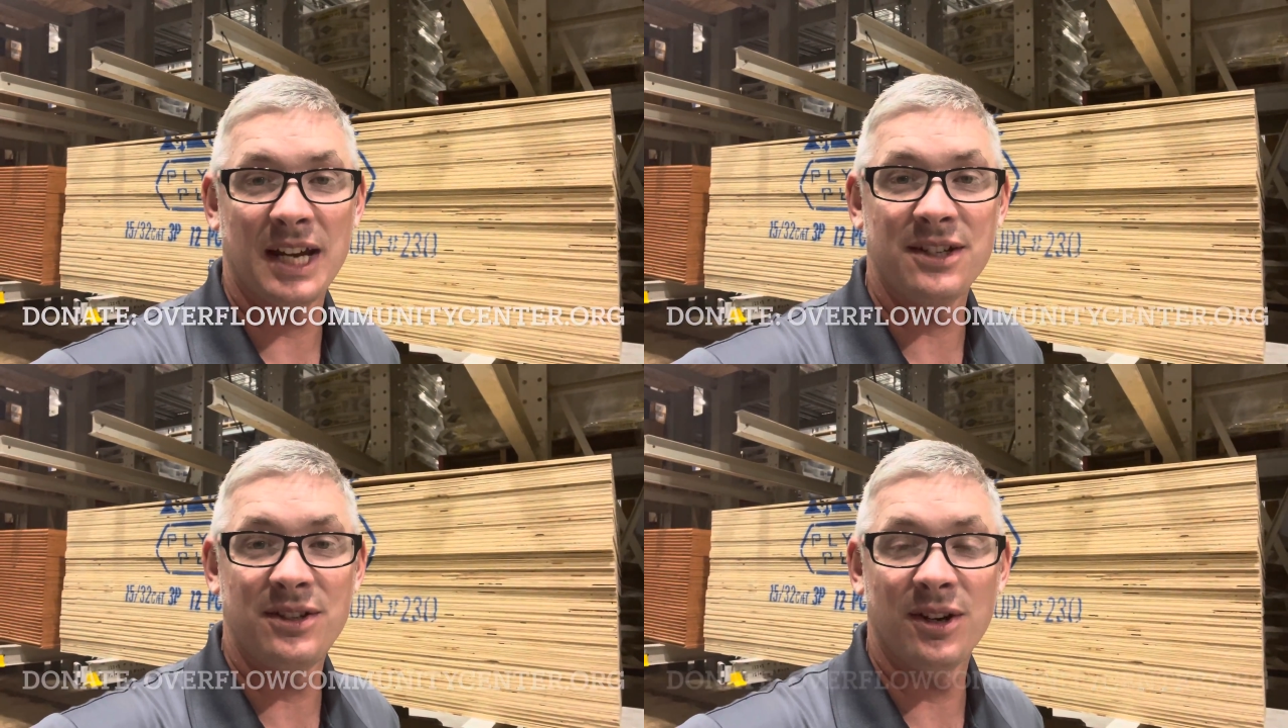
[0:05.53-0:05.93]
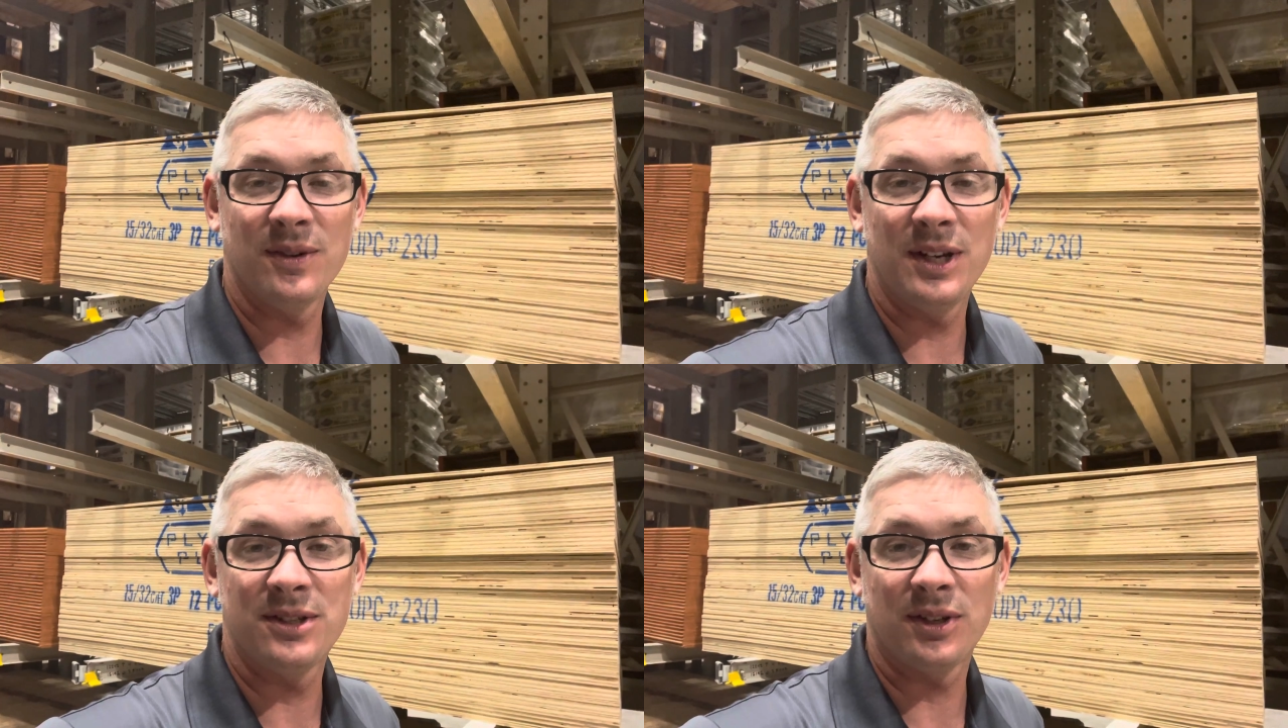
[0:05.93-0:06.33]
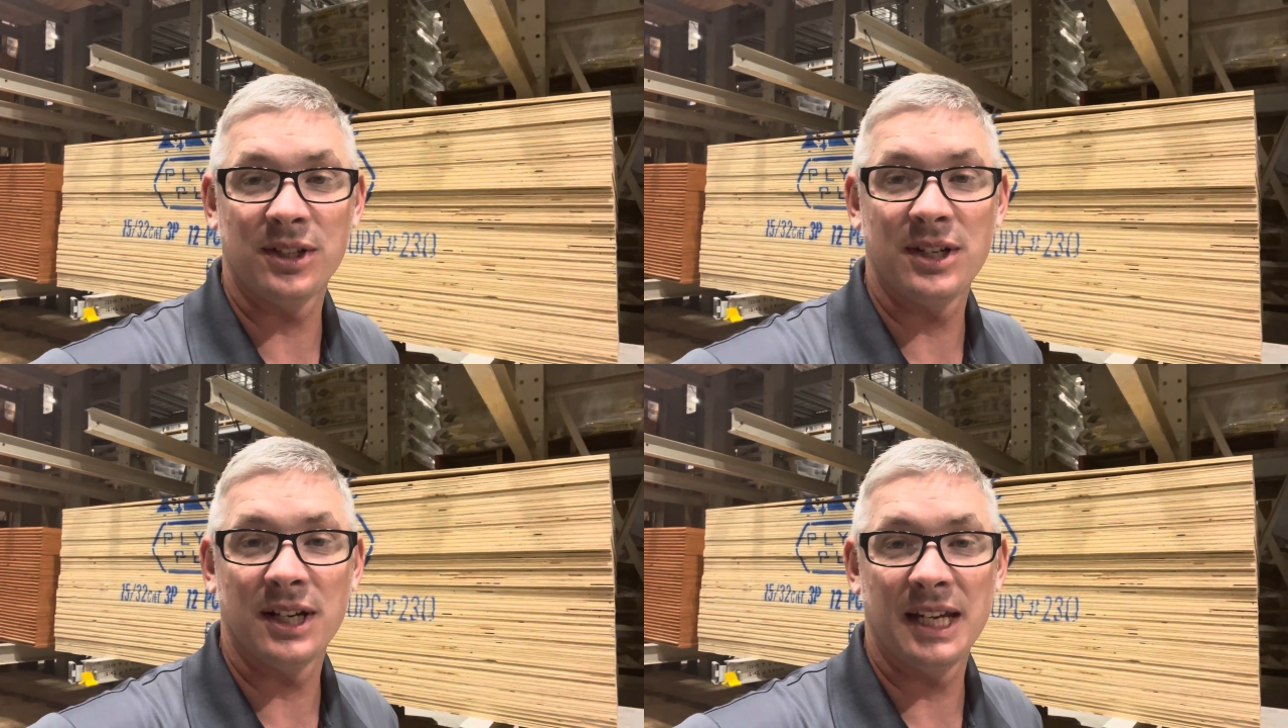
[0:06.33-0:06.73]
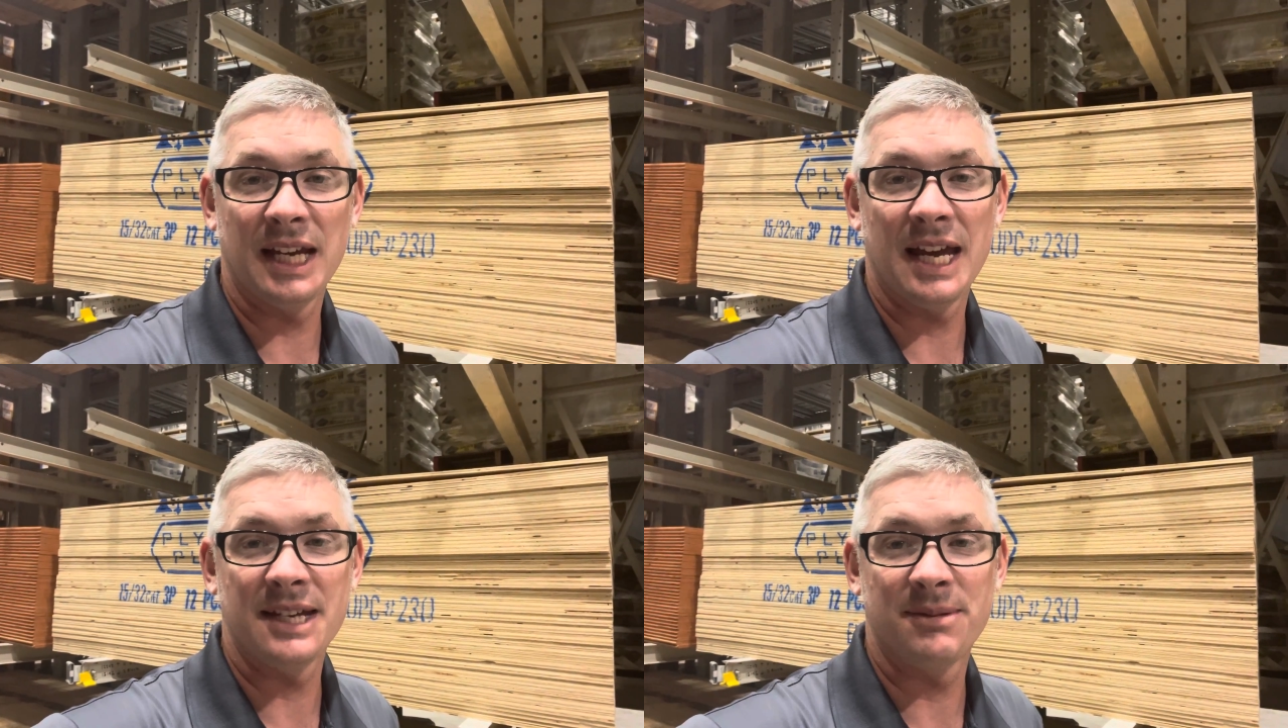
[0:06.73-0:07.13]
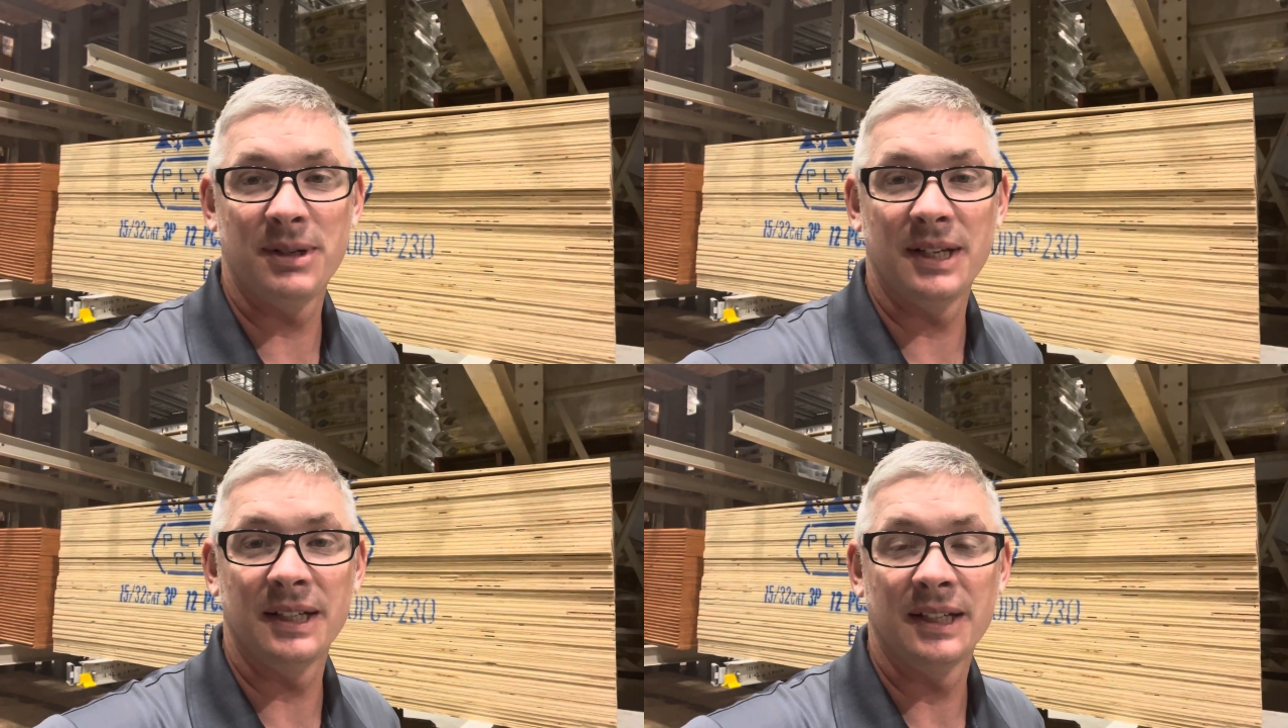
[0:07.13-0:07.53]
As you know, Eastern Kentucky has
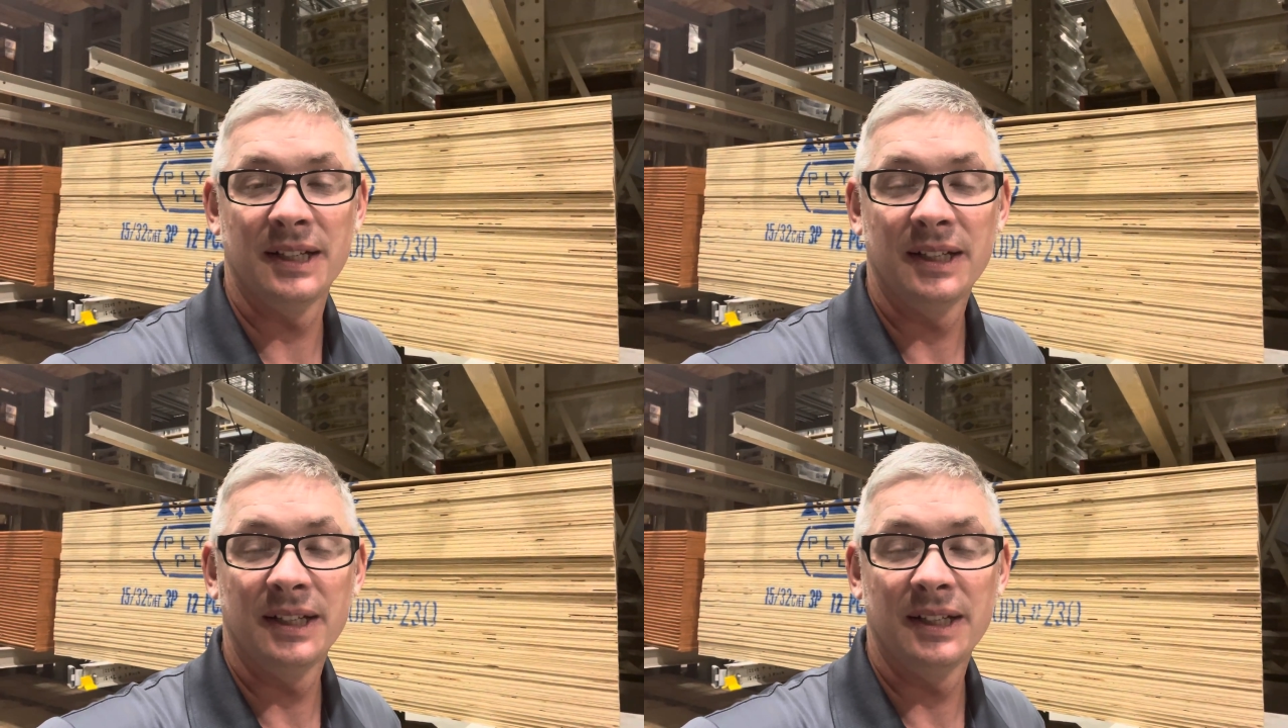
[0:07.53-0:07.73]
been